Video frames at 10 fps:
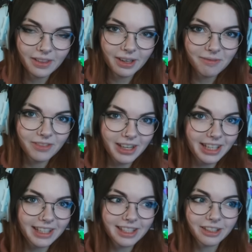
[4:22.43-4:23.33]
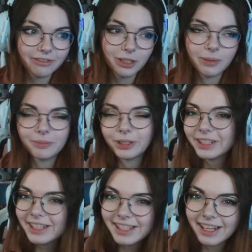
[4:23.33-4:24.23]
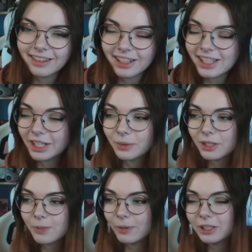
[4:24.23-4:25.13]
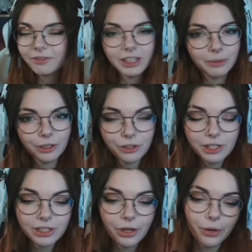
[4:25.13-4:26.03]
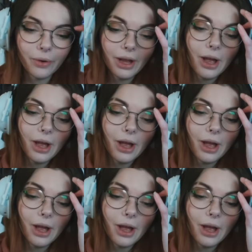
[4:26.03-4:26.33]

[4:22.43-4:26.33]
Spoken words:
that I'm very excited for, but I'm not gonna say anything because I don't want to spoil it for anyone who doesn't know.